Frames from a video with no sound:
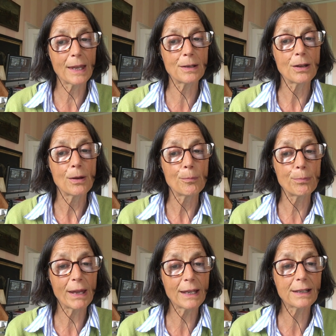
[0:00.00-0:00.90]
in
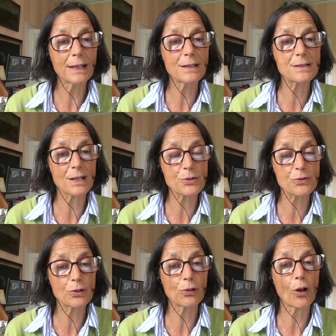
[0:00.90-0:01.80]
pig
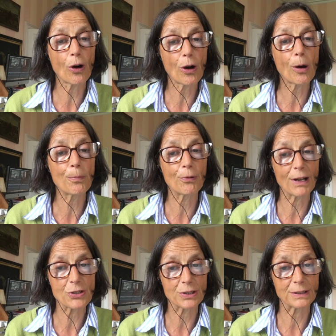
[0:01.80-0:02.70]
industrial
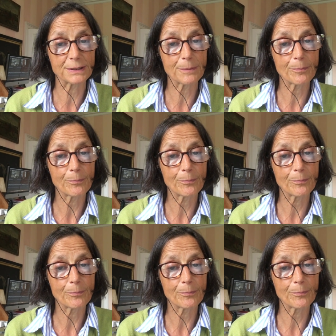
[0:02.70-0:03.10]
operations.